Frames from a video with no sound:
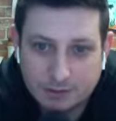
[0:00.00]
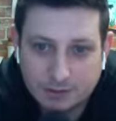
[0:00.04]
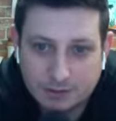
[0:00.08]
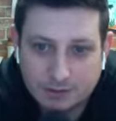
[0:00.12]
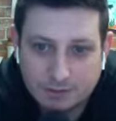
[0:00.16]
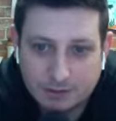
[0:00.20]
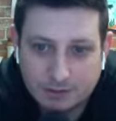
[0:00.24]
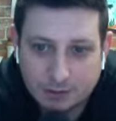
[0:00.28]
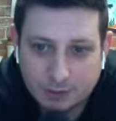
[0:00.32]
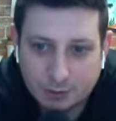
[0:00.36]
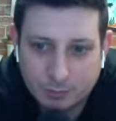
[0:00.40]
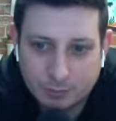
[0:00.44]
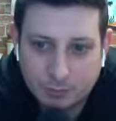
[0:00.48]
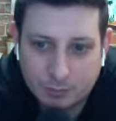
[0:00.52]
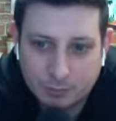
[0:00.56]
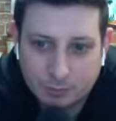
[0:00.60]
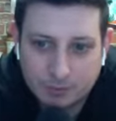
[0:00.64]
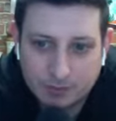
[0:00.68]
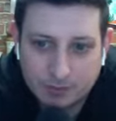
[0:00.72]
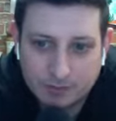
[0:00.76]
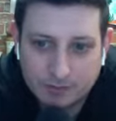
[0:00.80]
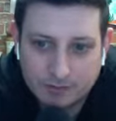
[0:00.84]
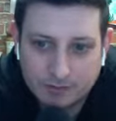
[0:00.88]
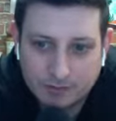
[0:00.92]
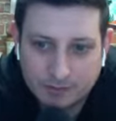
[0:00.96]
volume per
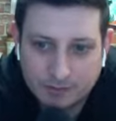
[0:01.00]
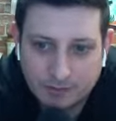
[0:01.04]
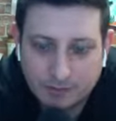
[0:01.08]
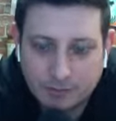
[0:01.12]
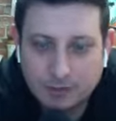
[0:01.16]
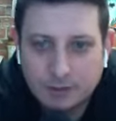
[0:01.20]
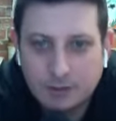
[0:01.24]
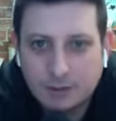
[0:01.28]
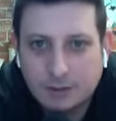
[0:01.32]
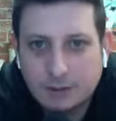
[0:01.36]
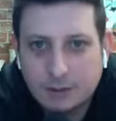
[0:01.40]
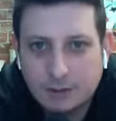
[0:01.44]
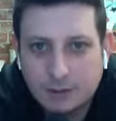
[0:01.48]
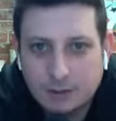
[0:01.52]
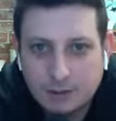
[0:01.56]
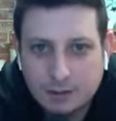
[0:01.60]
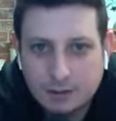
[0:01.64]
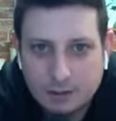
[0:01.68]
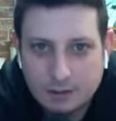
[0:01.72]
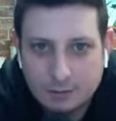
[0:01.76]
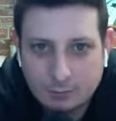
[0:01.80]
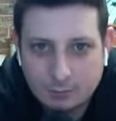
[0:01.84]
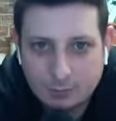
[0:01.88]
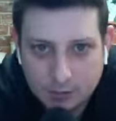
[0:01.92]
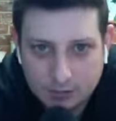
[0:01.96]
month. So
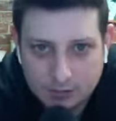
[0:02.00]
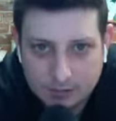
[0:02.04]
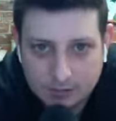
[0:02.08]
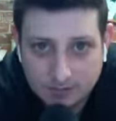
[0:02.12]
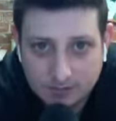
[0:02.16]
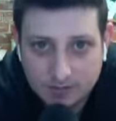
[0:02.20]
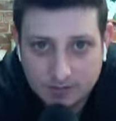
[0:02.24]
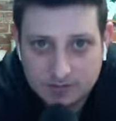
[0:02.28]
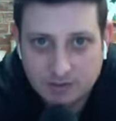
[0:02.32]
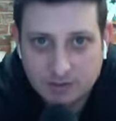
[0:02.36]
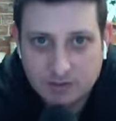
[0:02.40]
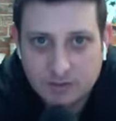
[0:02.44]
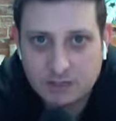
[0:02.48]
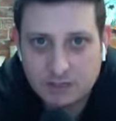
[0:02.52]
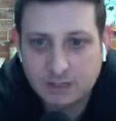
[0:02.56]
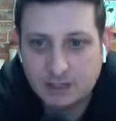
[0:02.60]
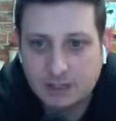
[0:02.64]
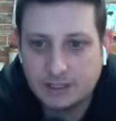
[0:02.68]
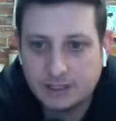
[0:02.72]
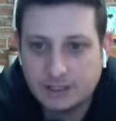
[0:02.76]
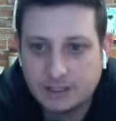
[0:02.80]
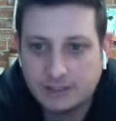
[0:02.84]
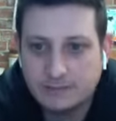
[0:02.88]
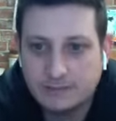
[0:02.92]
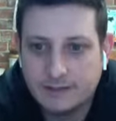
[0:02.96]
most of us aren't
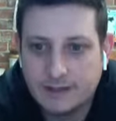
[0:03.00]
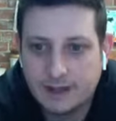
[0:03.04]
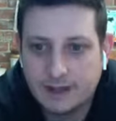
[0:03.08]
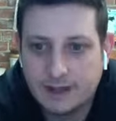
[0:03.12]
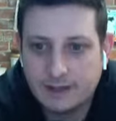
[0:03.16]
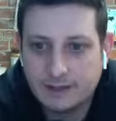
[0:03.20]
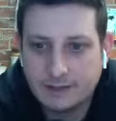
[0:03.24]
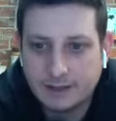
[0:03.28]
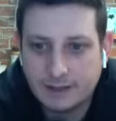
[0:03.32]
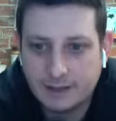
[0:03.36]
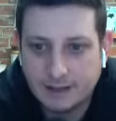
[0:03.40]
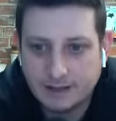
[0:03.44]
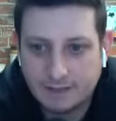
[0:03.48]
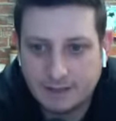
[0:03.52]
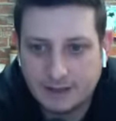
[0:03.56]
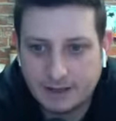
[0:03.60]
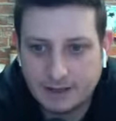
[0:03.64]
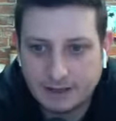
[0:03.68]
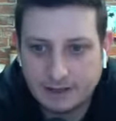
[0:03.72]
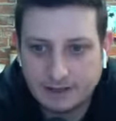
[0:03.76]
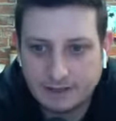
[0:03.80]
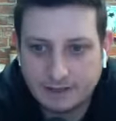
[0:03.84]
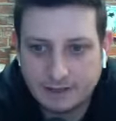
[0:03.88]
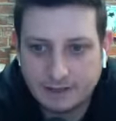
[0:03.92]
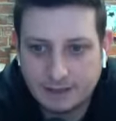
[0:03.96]
trading at that at that
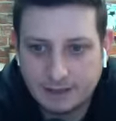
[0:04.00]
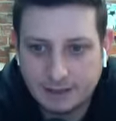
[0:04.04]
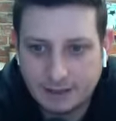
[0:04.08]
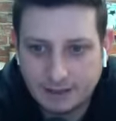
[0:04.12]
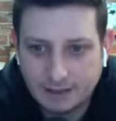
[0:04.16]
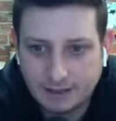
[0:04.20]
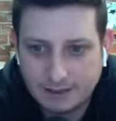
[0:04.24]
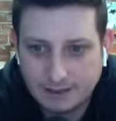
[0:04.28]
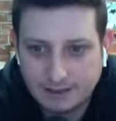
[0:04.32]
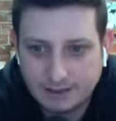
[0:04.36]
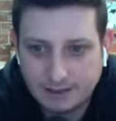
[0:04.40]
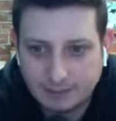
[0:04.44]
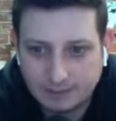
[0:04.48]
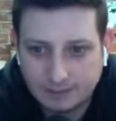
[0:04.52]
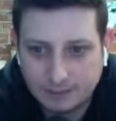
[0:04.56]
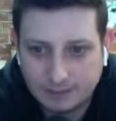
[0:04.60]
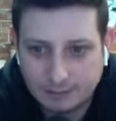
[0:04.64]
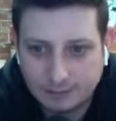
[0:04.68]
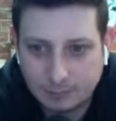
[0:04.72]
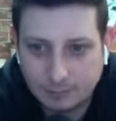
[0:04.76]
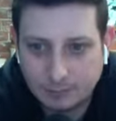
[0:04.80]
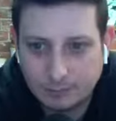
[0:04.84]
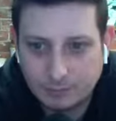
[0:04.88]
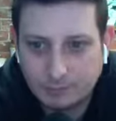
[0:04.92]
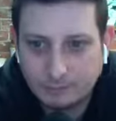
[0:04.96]
uh,
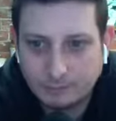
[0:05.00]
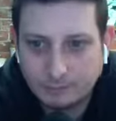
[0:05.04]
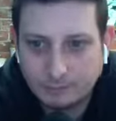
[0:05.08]
level.